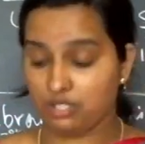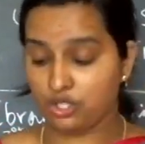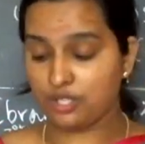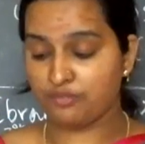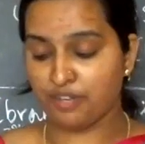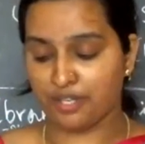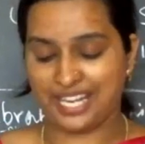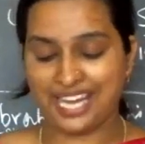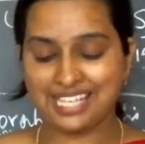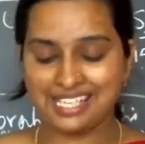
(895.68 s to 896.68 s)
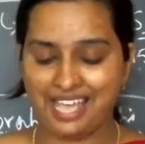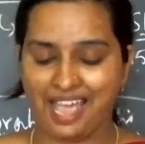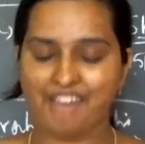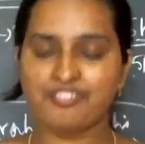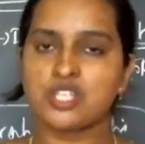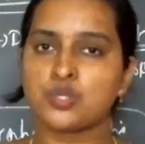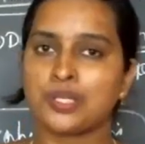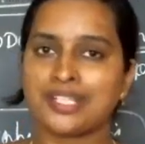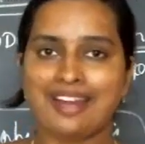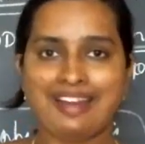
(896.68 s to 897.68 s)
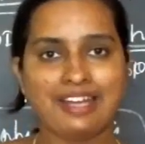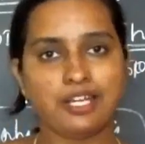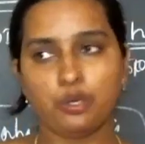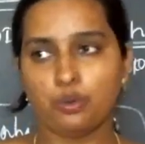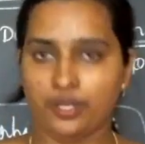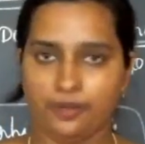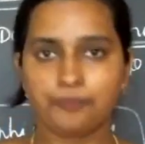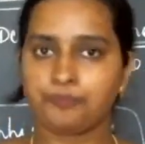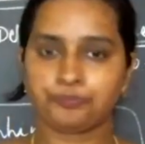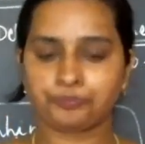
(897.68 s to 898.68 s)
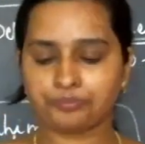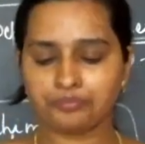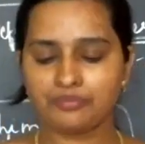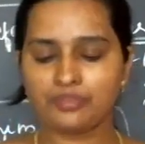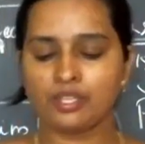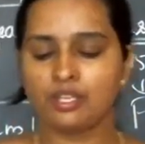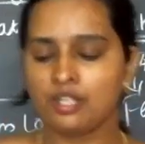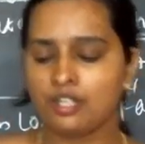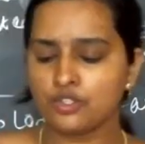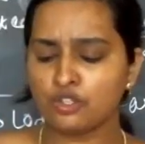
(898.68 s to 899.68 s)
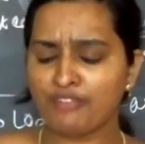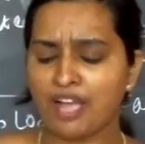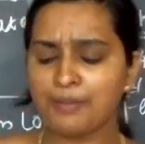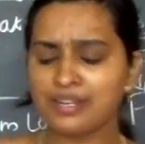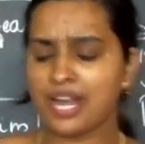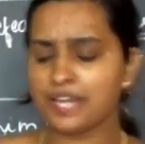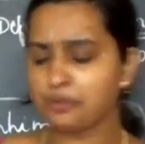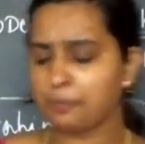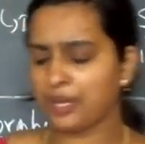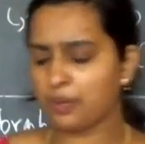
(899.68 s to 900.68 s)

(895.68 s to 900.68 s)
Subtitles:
good fertile, average fertile, and lower. The farmer had to pay